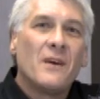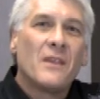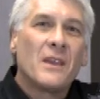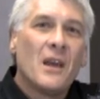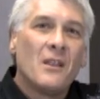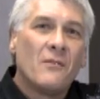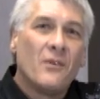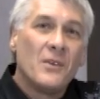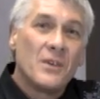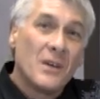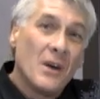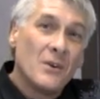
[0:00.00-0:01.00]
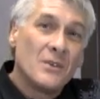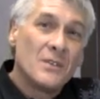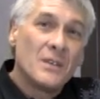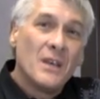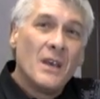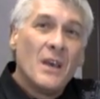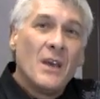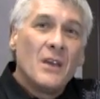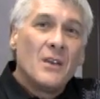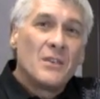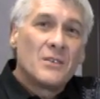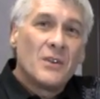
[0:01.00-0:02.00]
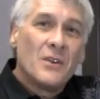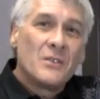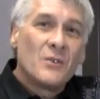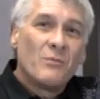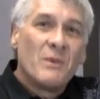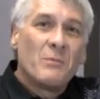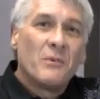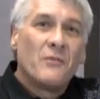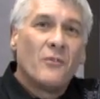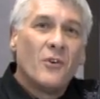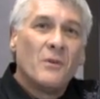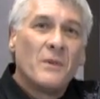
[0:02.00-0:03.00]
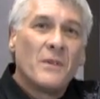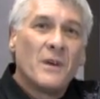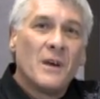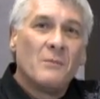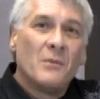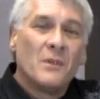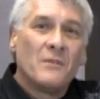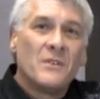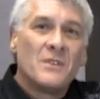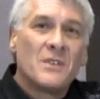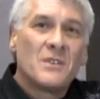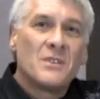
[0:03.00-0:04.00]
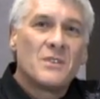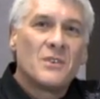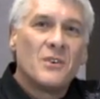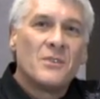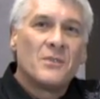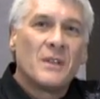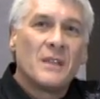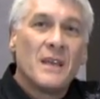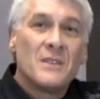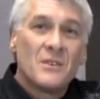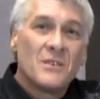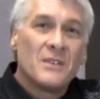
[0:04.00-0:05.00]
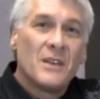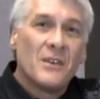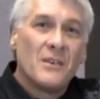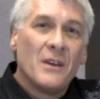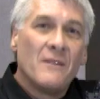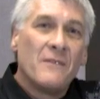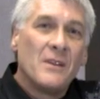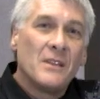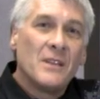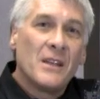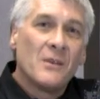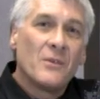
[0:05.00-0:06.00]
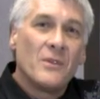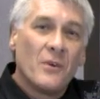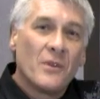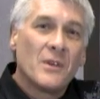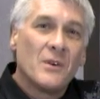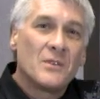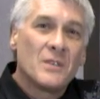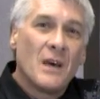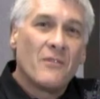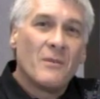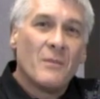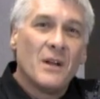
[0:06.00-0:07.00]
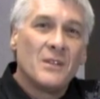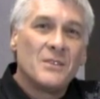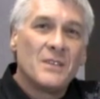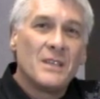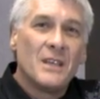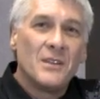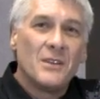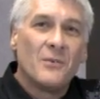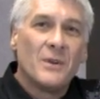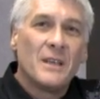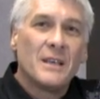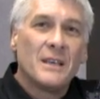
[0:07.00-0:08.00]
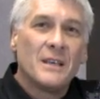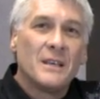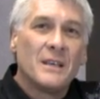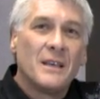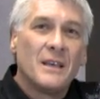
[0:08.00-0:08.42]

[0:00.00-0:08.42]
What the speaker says: on the California coast, your surgery would be performed at the Humboldt Physician Surgery and Laser Center affiliated with North Coast Ophthalmology in Eureka.